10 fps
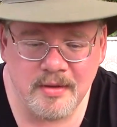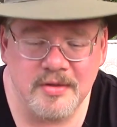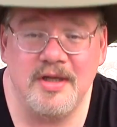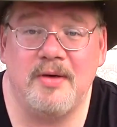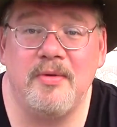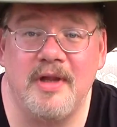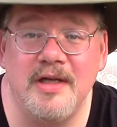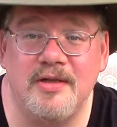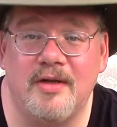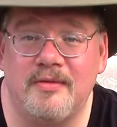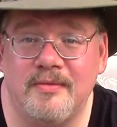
Stick with these, though.